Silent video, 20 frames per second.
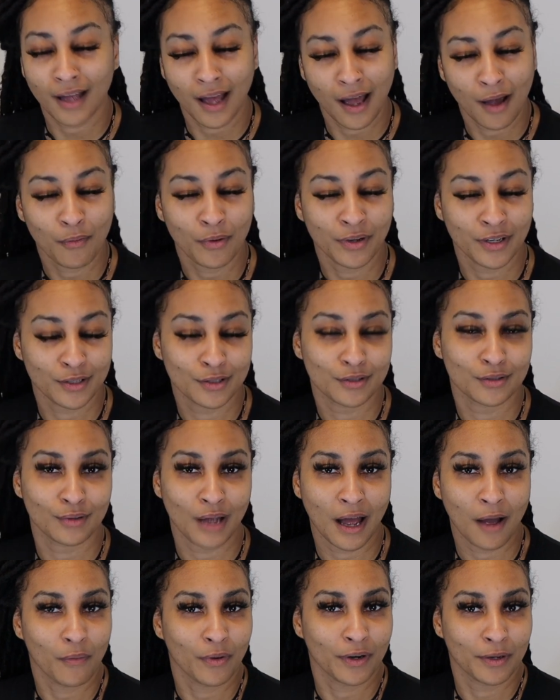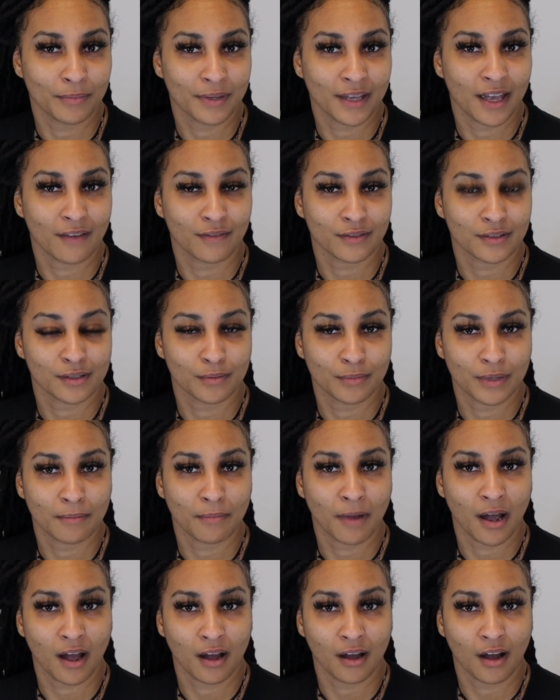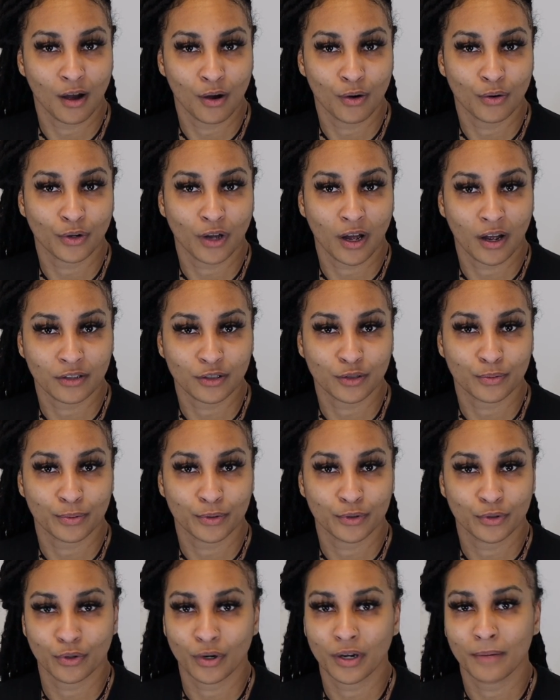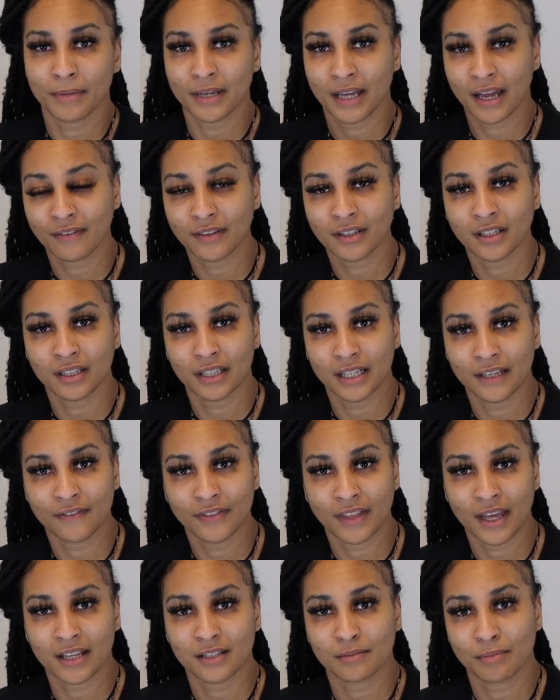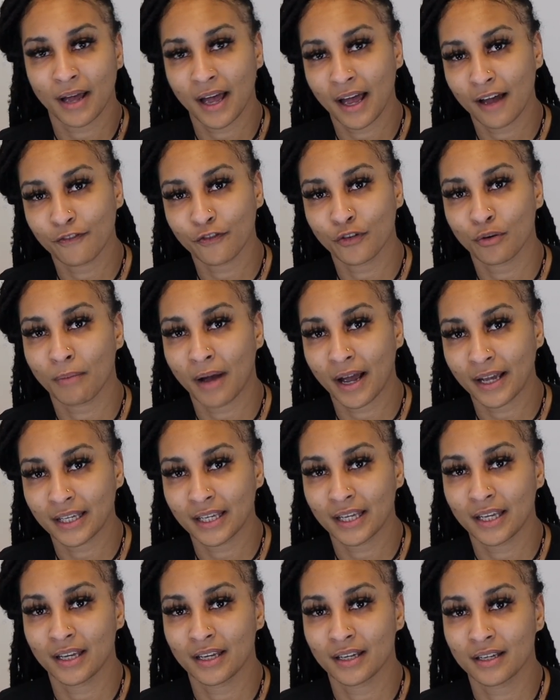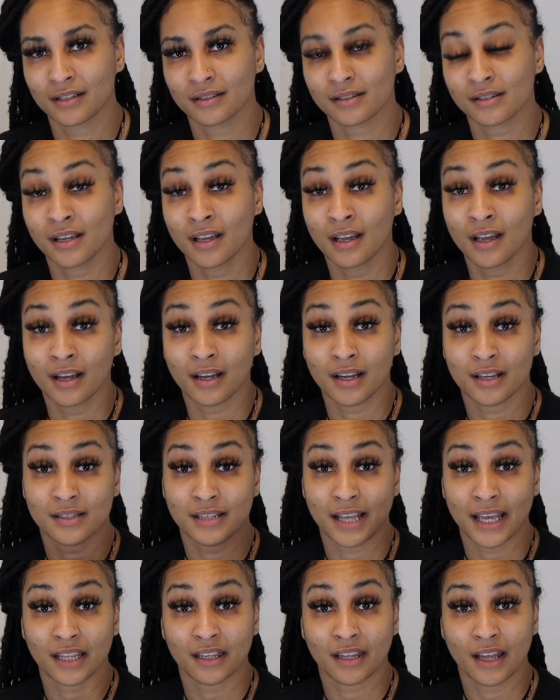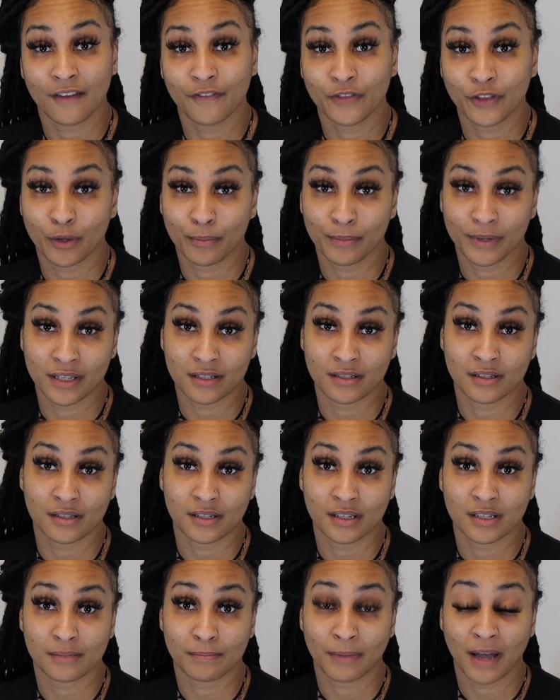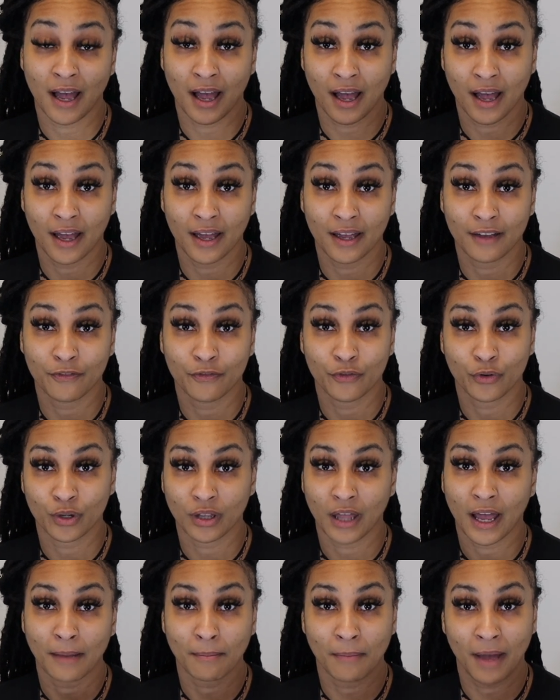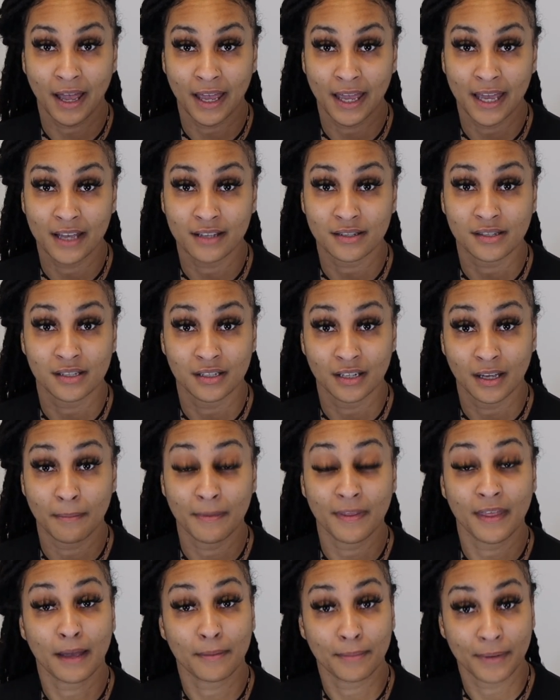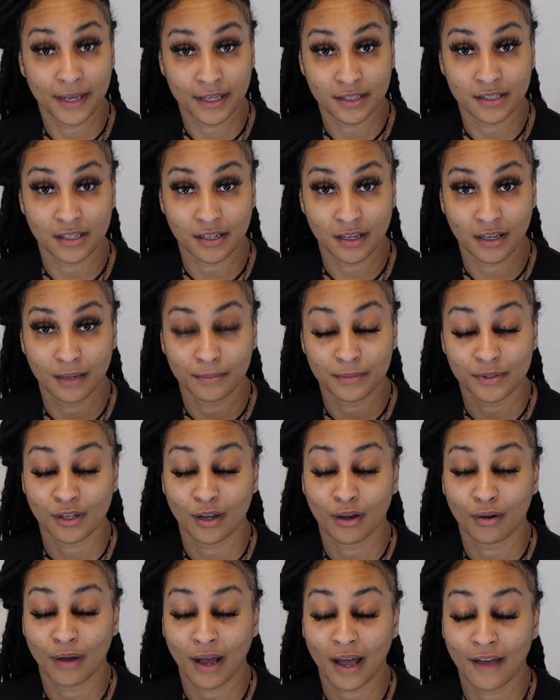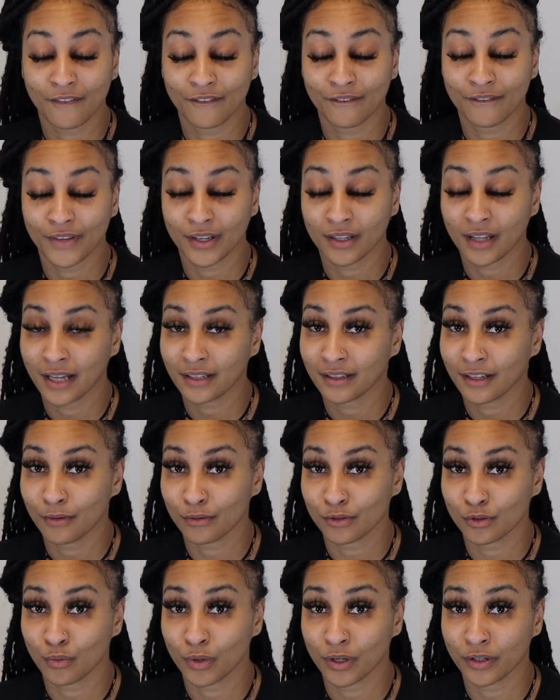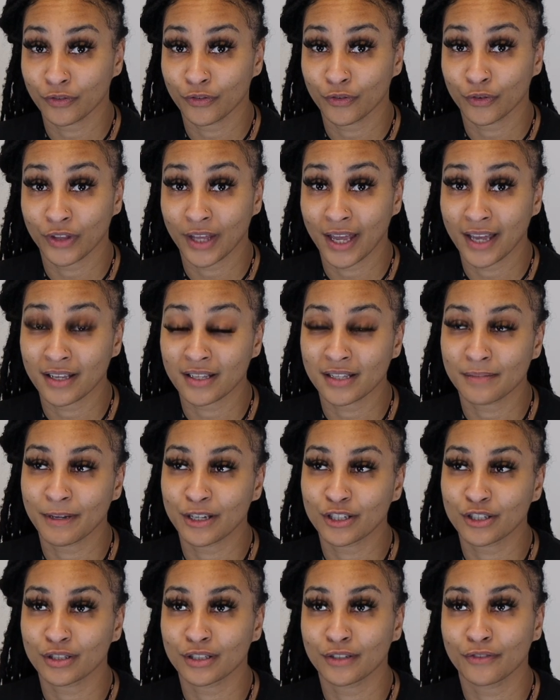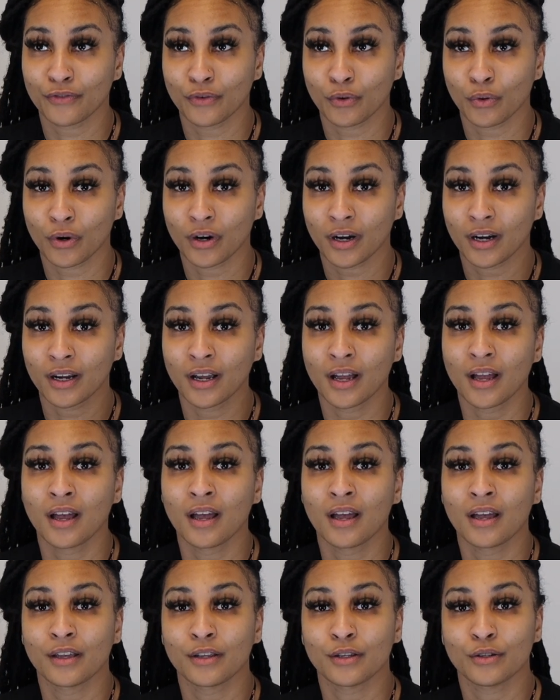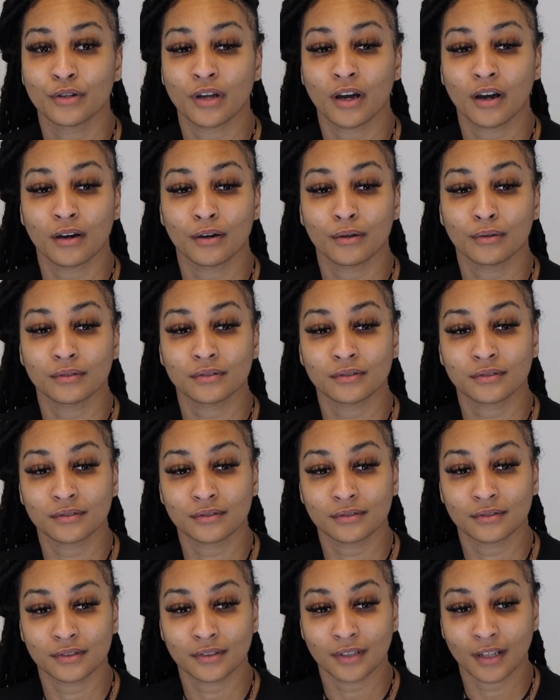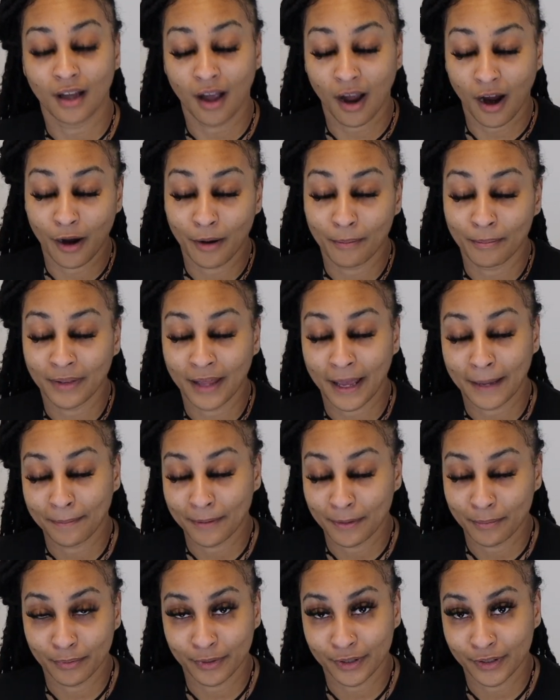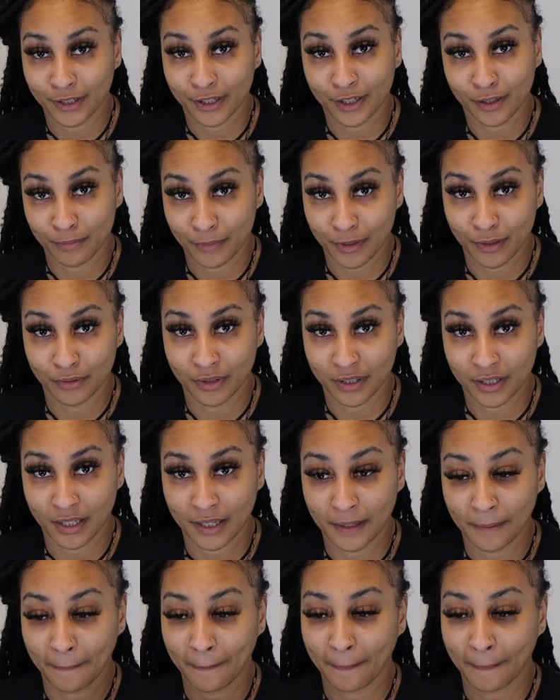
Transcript: I want to be able to be my own entrepreneur and be able to leave things behind for my kids, because they left their businesses behind for like my aunts and them, and they picked it up. So I felt like that was a wonderful thing, especially for, you know, our black people in the community.